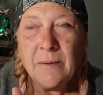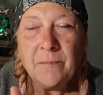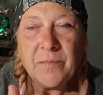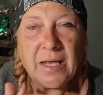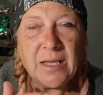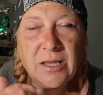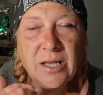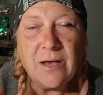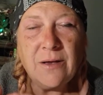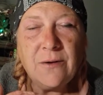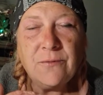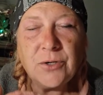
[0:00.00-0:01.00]
I
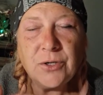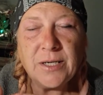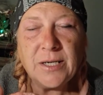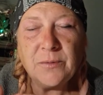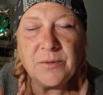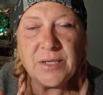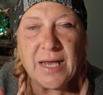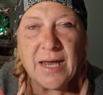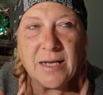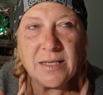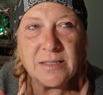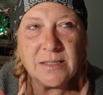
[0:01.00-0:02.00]
love cooking with
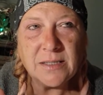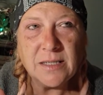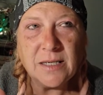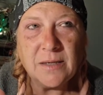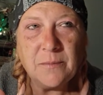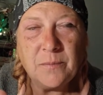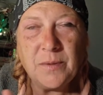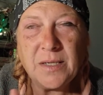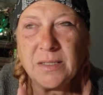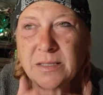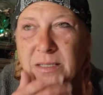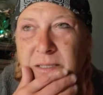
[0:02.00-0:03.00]
gas
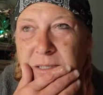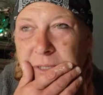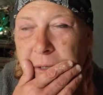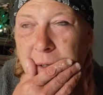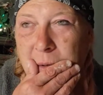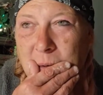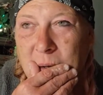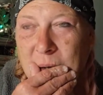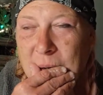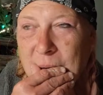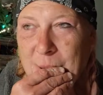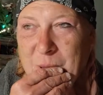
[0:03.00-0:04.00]
because it's so
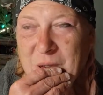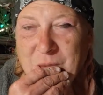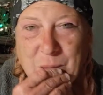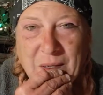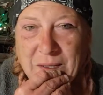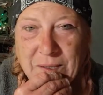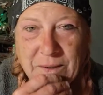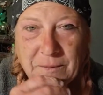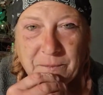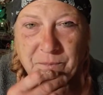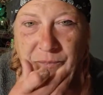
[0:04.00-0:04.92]
much better.